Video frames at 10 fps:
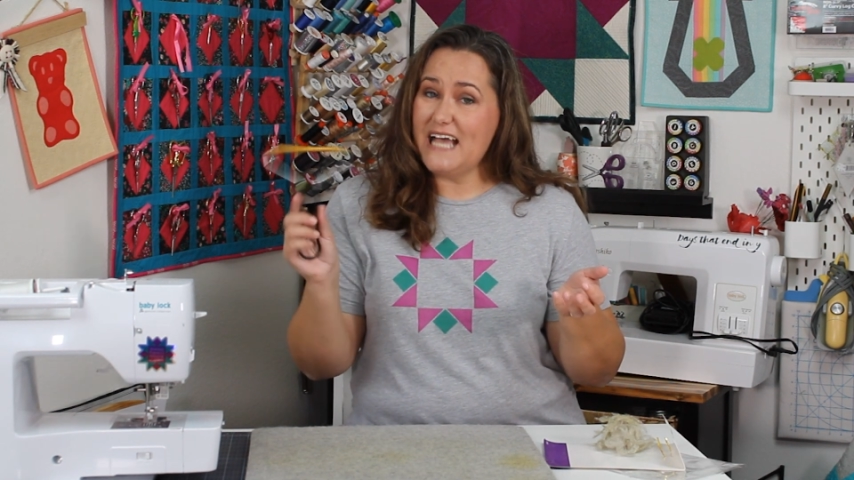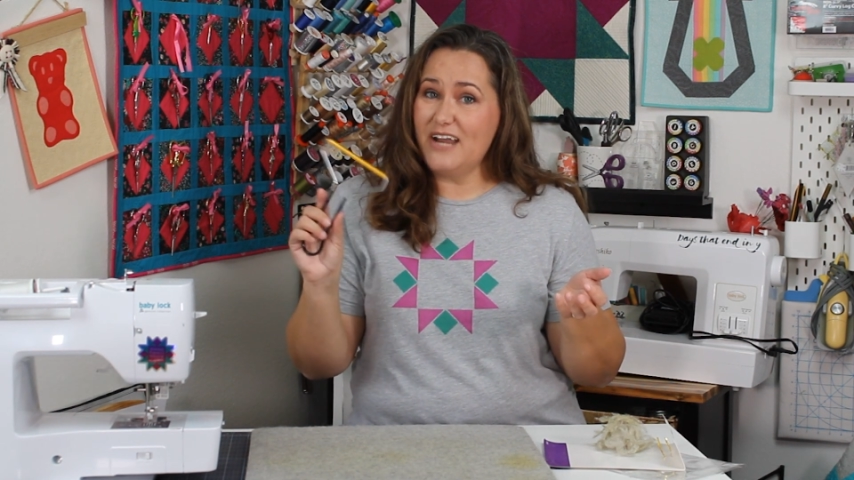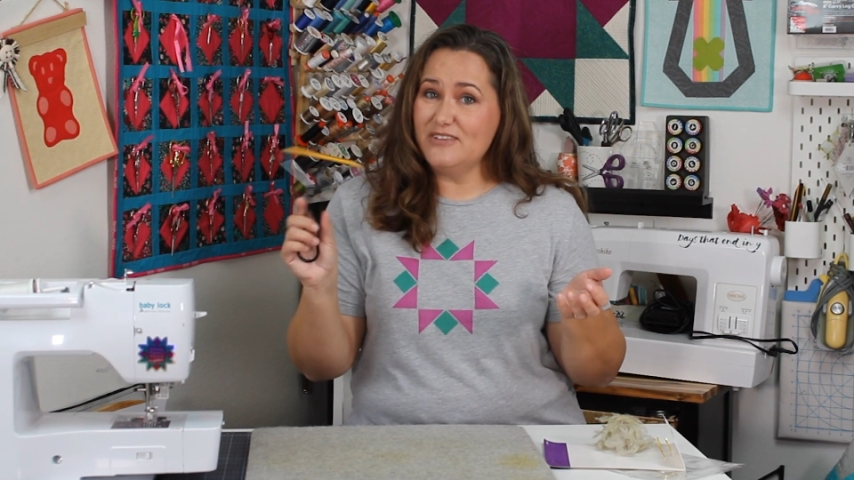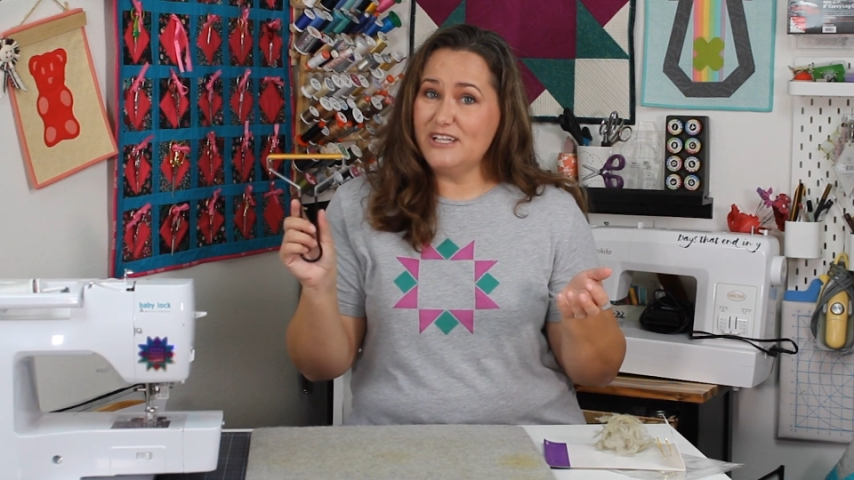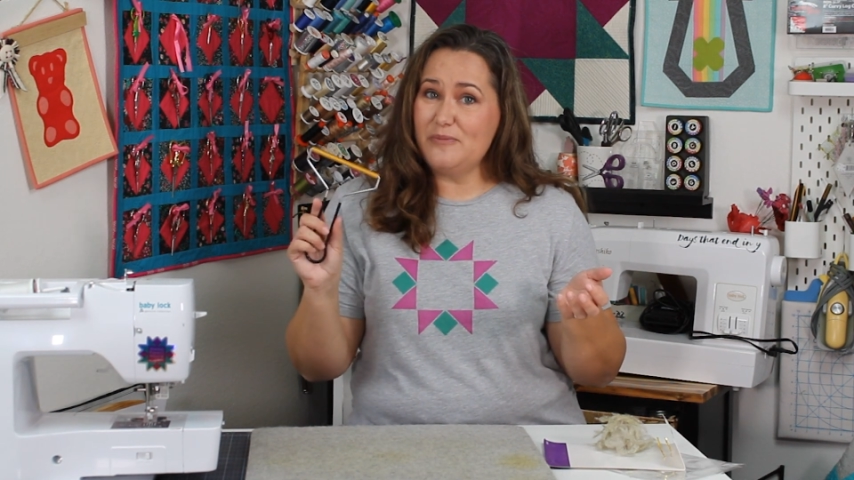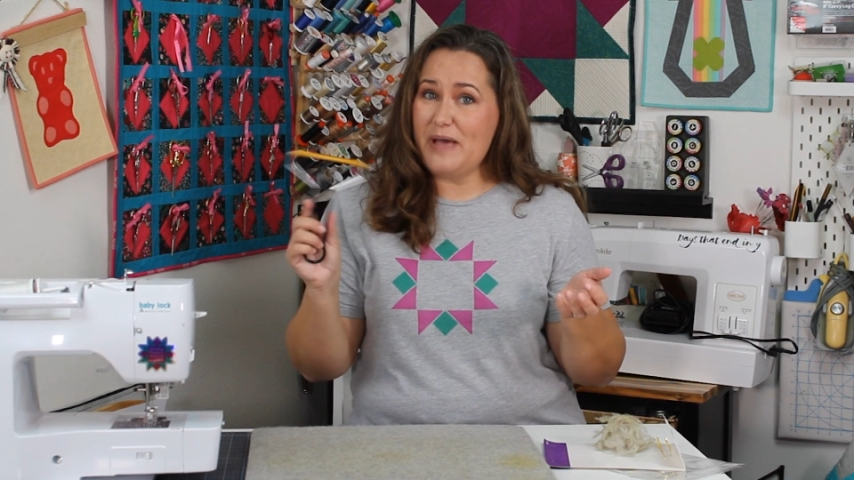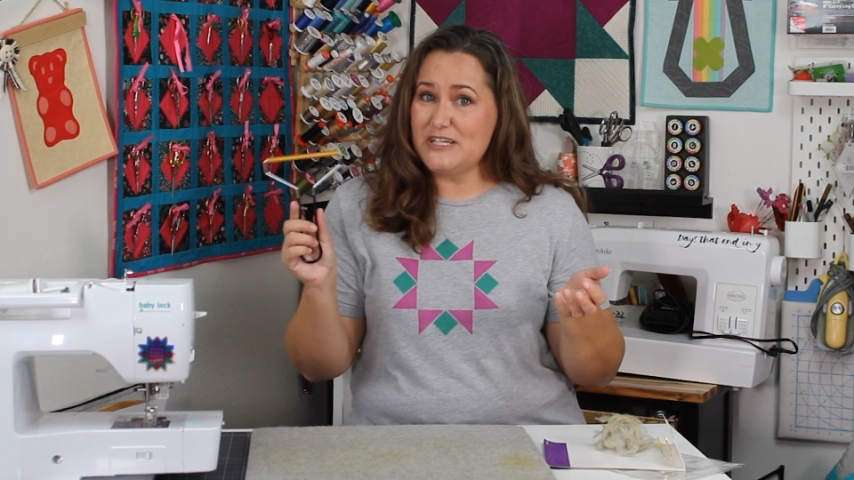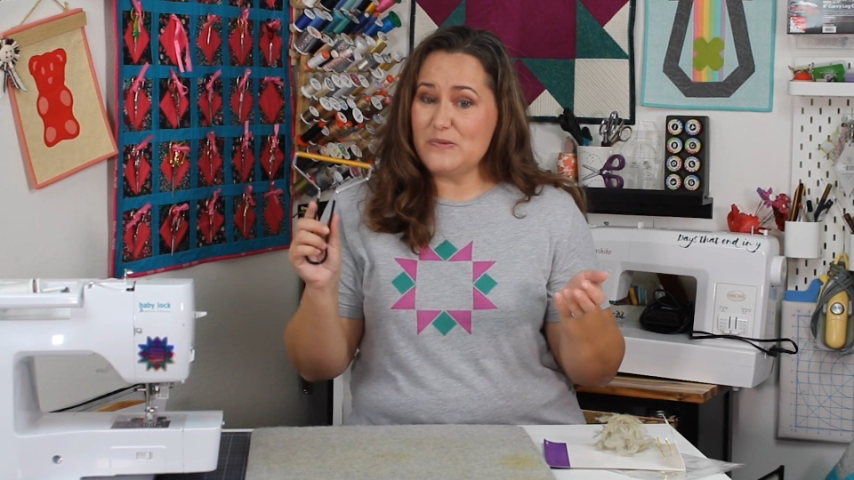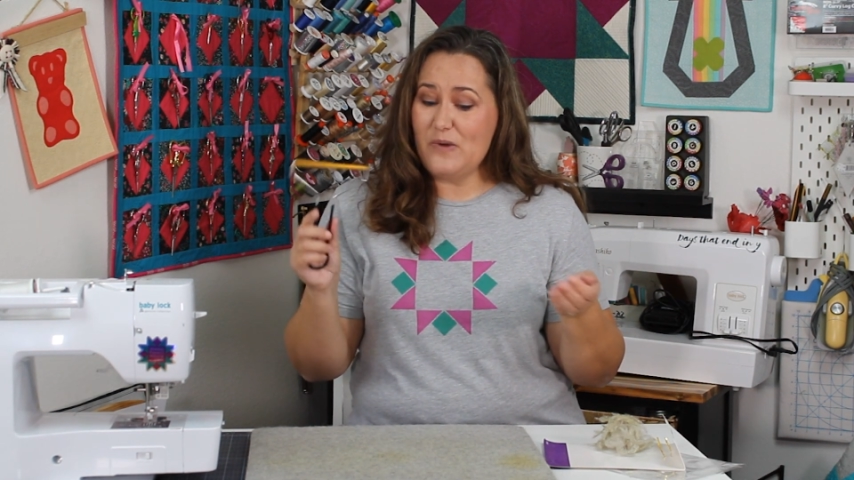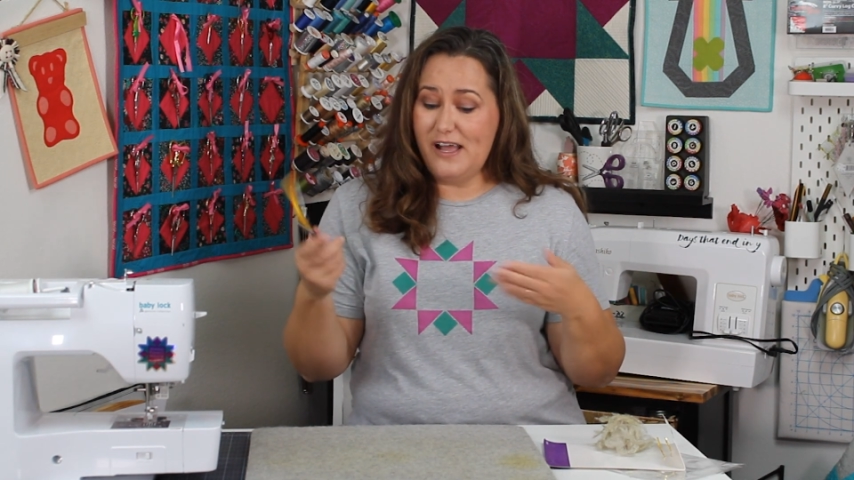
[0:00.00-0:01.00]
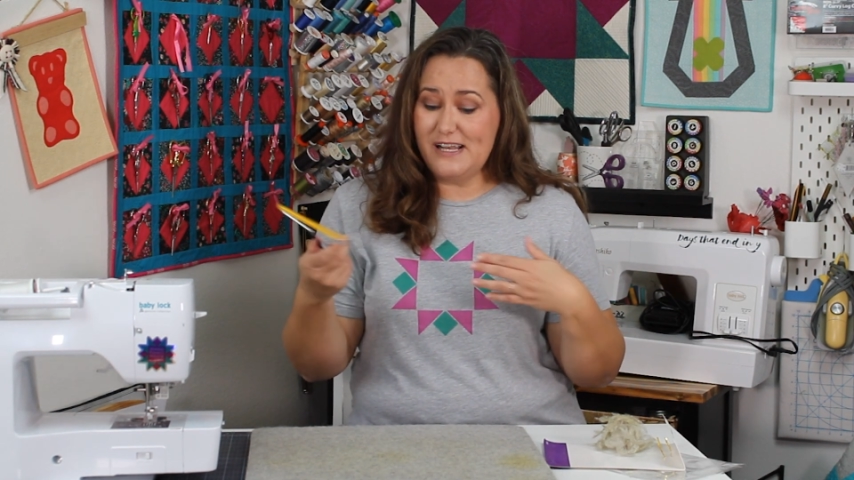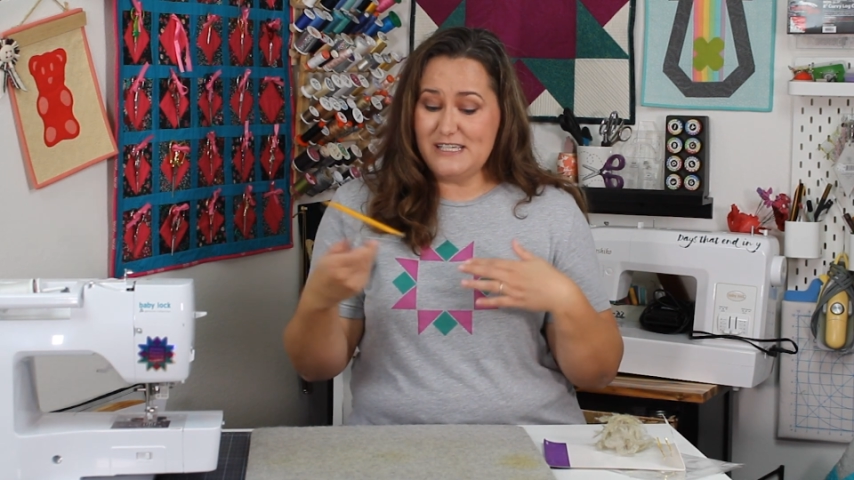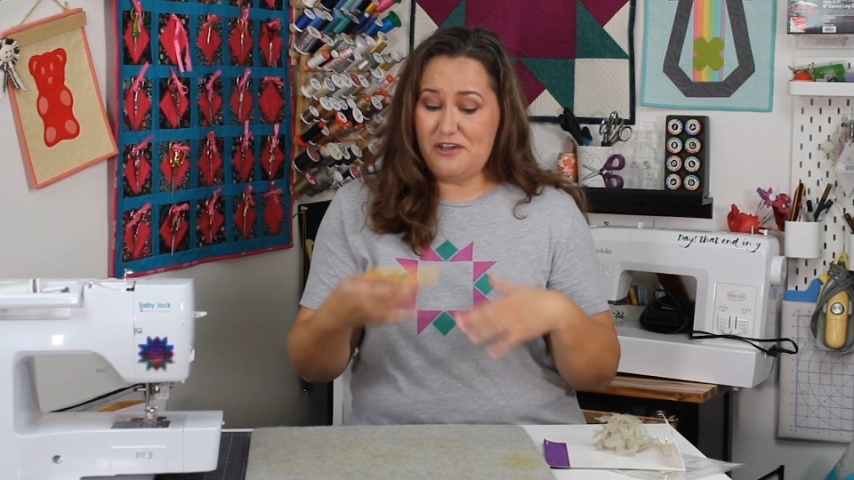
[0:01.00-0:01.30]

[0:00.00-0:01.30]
kind of a little magic wand